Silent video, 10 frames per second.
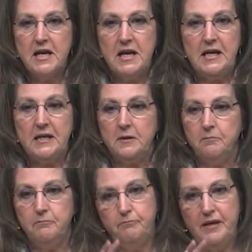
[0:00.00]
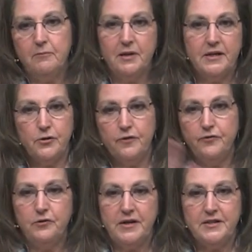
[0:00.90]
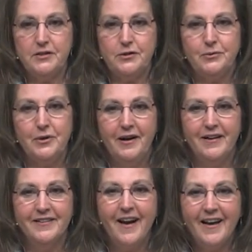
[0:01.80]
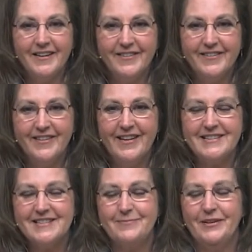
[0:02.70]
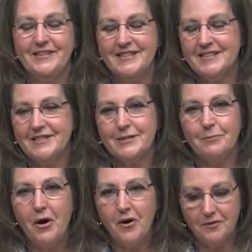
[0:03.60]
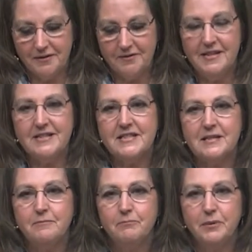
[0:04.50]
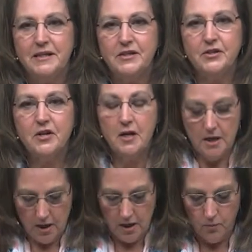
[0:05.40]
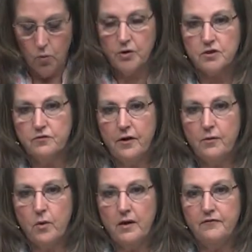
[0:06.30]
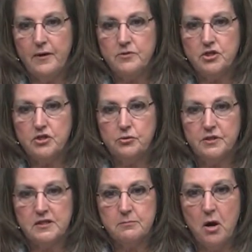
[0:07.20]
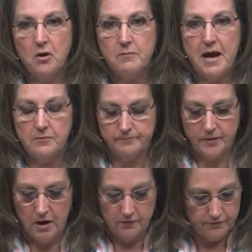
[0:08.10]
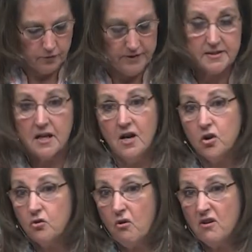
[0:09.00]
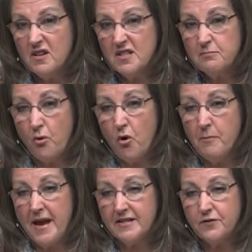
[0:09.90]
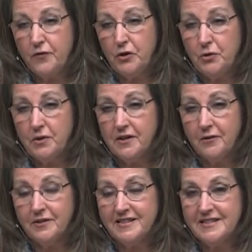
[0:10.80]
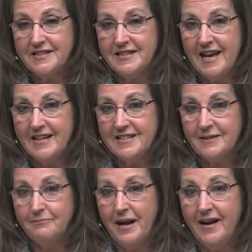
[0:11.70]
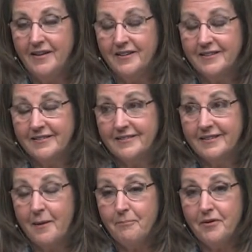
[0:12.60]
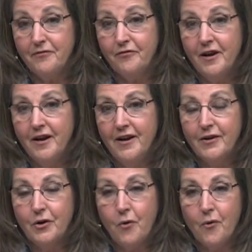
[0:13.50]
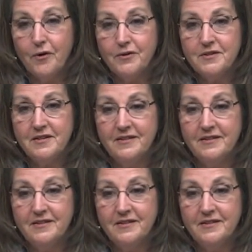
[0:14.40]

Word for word: And a big blender if you need to do a lot of grits, but just a small little instant blender um, works very well if I'm just doing a small amount of grits. Corn is poor man's food. It only takes about a cup of corn